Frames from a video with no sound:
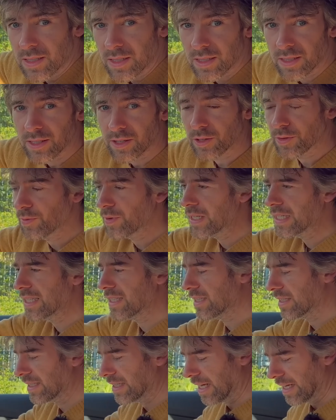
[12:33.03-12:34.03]
So the first thing
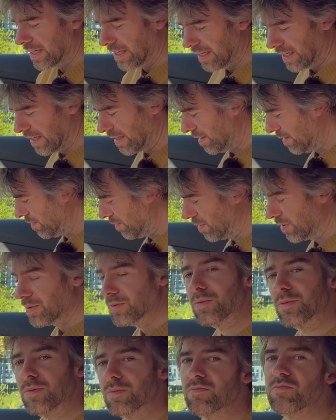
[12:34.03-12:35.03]
to say in here,
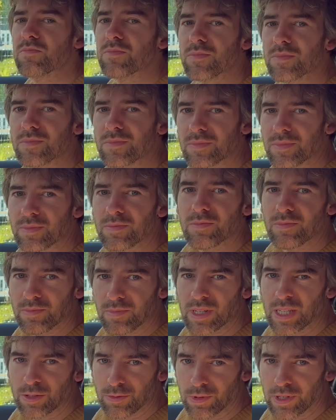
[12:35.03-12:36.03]

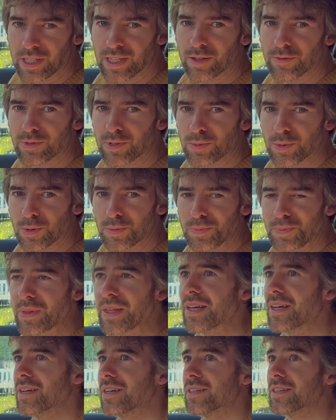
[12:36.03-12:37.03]
it's really comfortable.
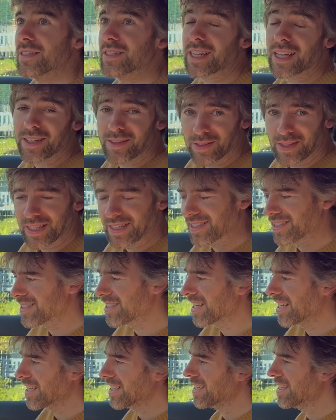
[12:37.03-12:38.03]
The second thing to
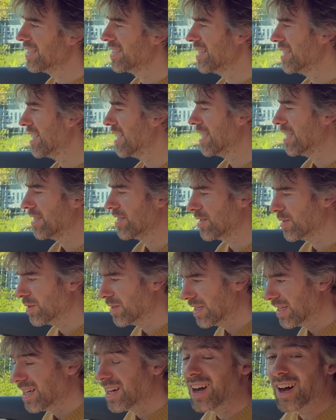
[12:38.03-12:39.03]
say is
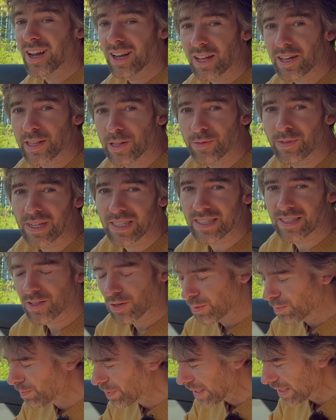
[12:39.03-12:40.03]
I like the fact it's
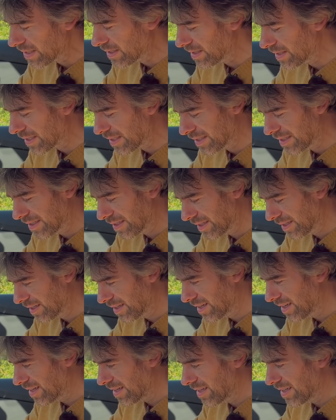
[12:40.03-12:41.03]
got buttons.
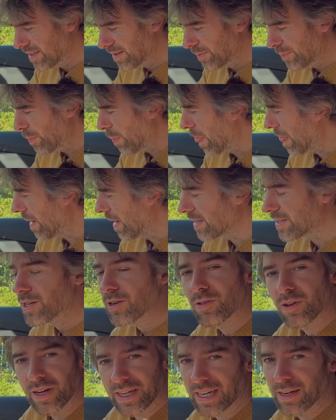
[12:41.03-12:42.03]
I
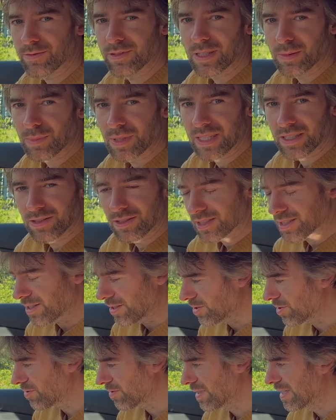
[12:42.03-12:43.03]
don't like everything being on the
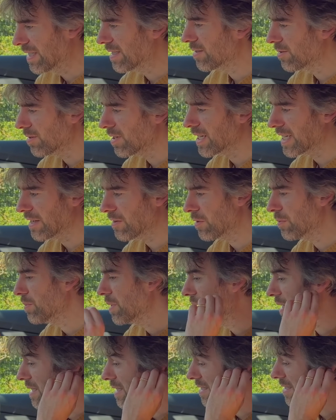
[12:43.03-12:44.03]
touch screen, so I like having
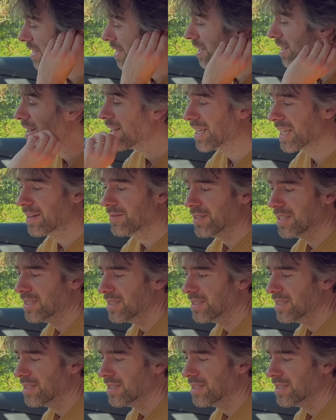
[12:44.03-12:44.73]
buttons. I like having